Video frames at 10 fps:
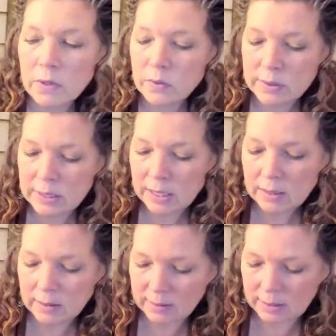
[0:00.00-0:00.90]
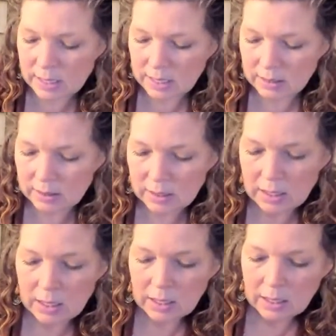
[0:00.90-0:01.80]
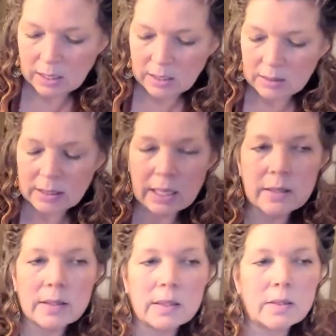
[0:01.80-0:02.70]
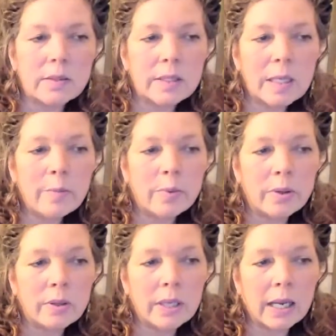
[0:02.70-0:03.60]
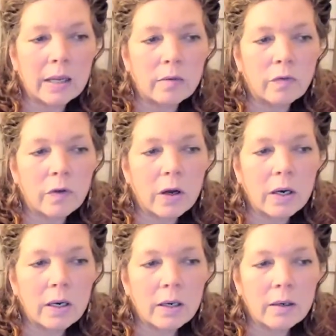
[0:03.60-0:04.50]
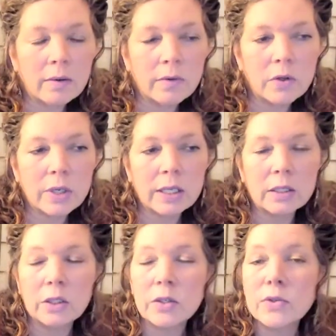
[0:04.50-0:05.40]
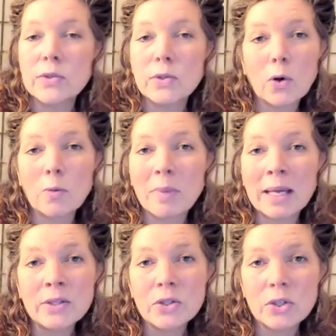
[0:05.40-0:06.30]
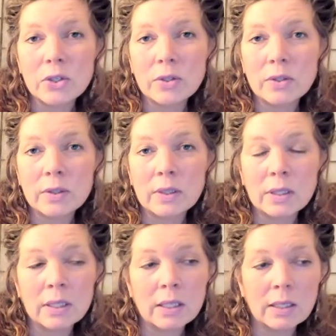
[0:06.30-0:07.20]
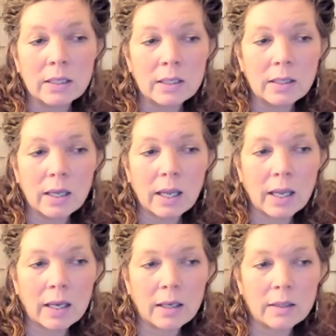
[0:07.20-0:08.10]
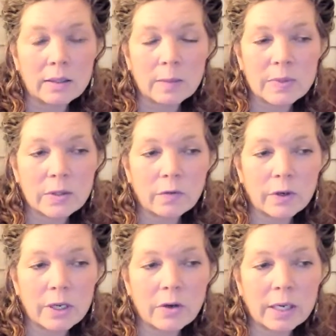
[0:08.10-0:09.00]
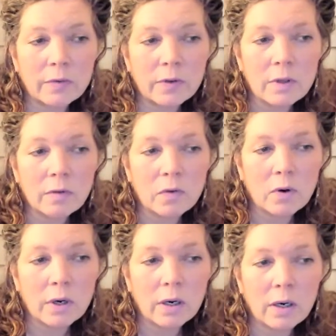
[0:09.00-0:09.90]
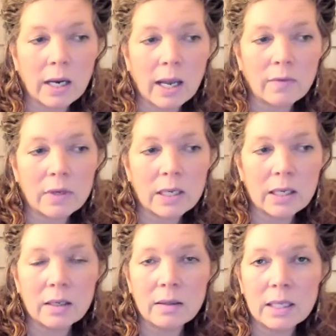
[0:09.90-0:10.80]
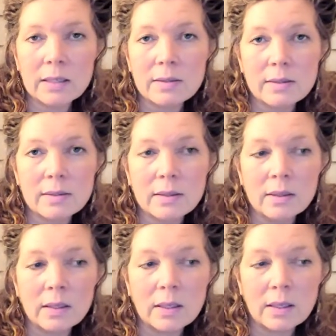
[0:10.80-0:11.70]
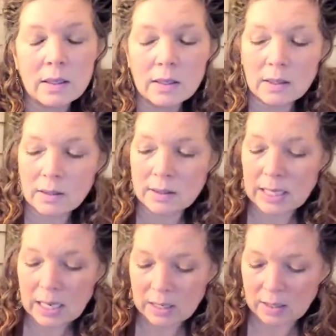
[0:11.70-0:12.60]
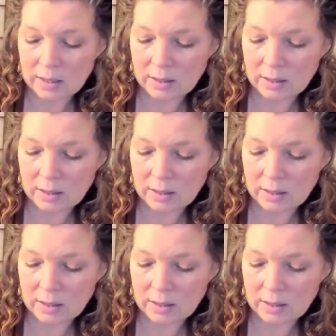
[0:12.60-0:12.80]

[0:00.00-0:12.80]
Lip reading: those decks that takes you deep and far. You can learn so much. And I'm so very grateful for having this deck